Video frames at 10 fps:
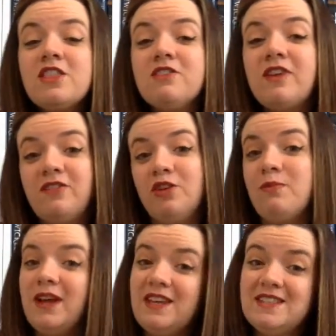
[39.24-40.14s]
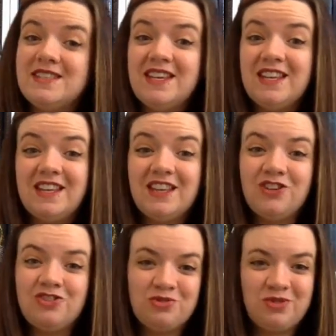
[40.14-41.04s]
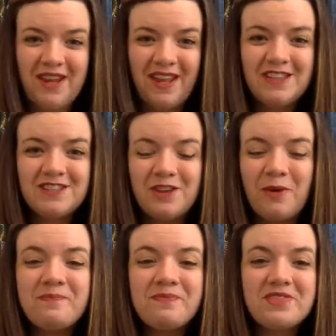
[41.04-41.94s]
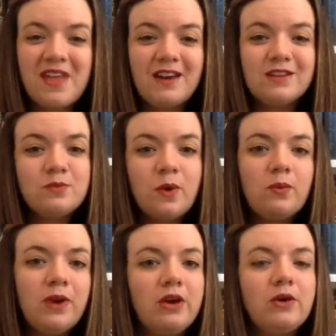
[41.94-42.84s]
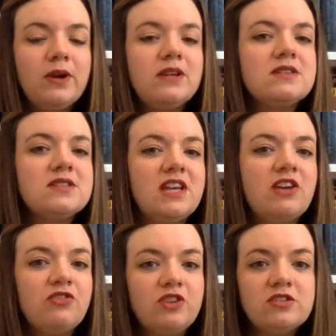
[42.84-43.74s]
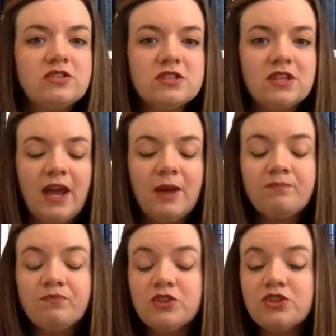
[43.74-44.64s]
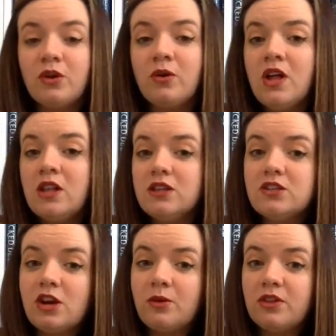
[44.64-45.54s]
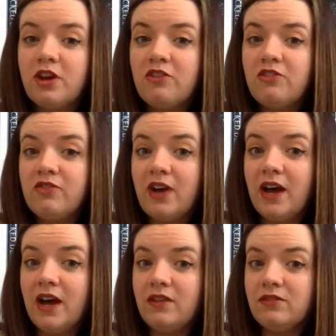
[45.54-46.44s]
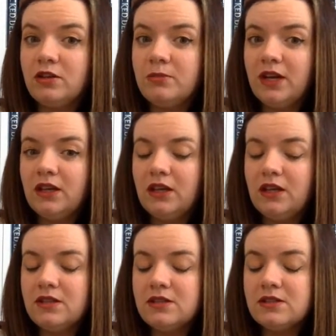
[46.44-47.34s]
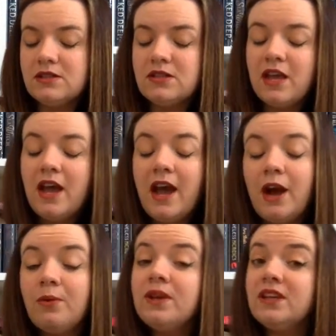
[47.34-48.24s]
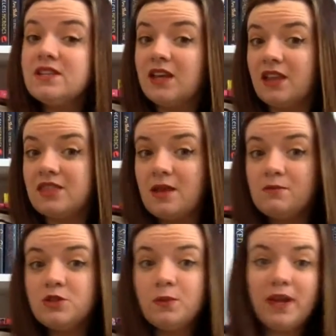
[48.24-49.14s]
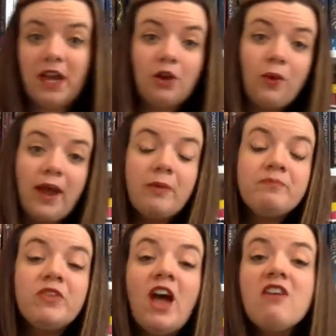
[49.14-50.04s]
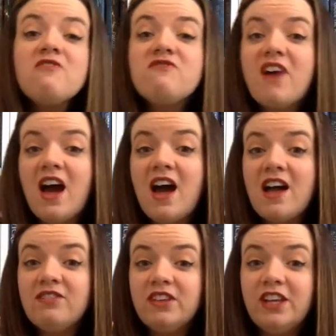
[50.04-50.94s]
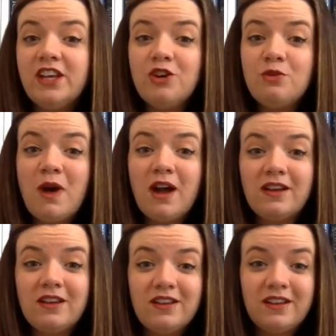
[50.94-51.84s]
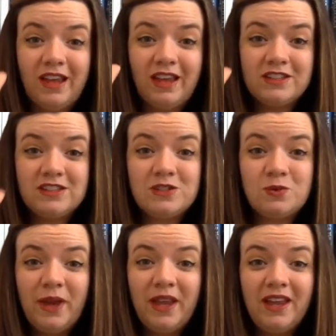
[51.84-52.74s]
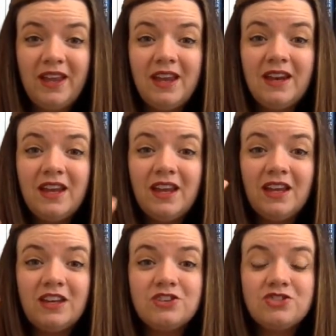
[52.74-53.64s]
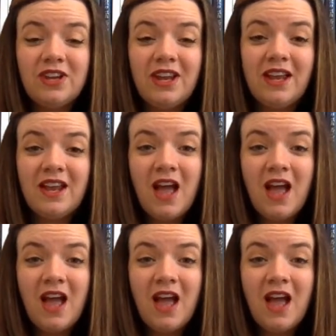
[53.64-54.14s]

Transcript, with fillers: The Five Little Monkeys in the Tree is what we are going to sing first today. So we'll start with our five little monkeys. We need to get them swinging, right? Five little monkeys swinging in a tree.